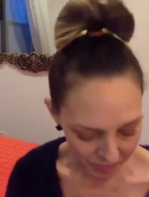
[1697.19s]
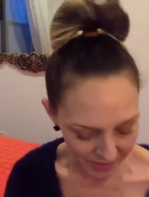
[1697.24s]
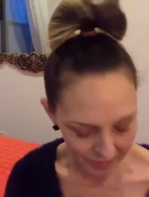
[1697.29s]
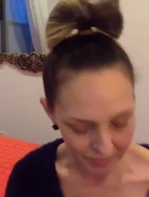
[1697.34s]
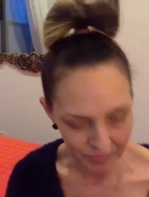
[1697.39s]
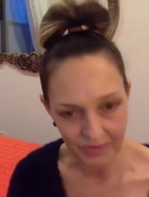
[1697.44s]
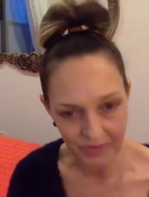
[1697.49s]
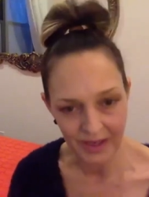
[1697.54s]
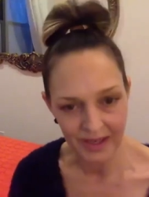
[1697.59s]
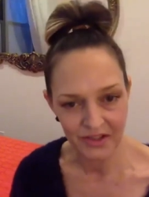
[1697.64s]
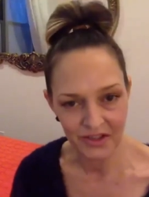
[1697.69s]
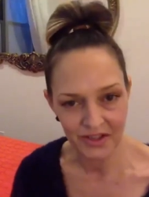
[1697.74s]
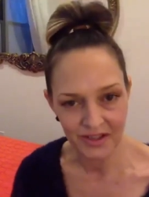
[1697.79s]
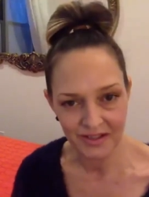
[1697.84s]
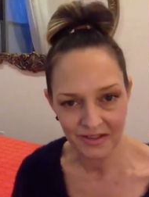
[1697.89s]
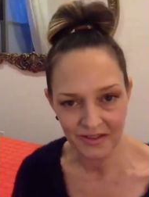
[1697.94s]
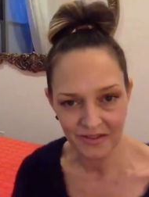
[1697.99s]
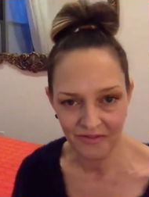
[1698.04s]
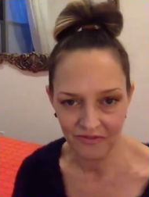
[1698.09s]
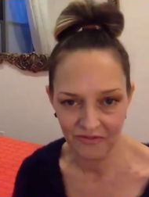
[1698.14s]
people
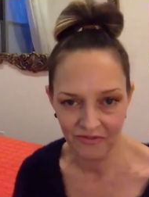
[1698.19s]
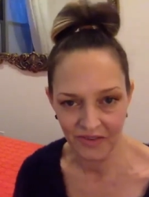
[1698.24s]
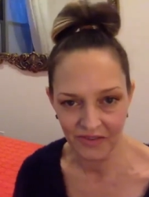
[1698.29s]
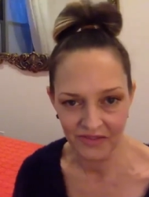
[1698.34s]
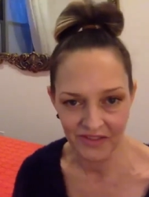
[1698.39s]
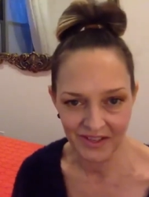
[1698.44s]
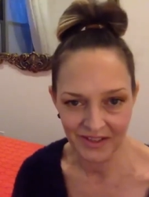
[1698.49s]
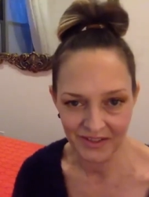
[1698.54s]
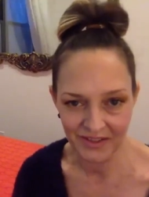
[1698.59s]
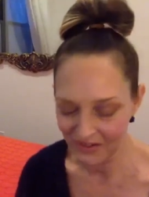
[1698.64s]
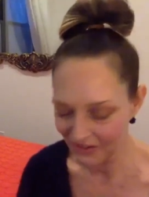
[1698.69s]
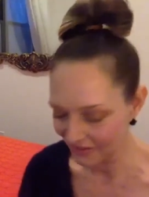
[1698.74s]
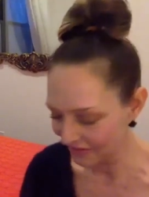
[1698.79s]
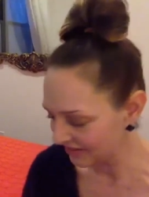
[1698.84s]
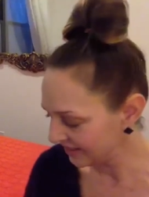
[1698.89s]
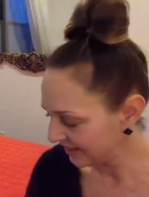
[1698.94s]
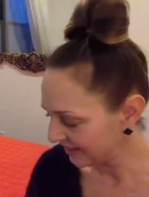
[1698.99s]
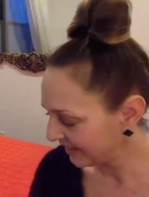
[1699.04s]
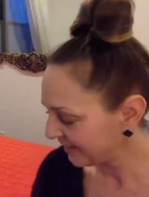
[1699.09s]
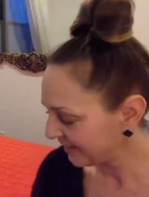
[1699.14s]
aging 50 years
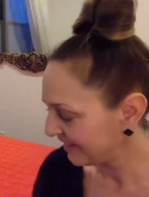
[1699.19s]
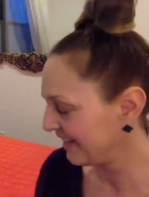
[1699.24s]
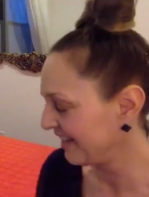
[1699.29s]
overnight.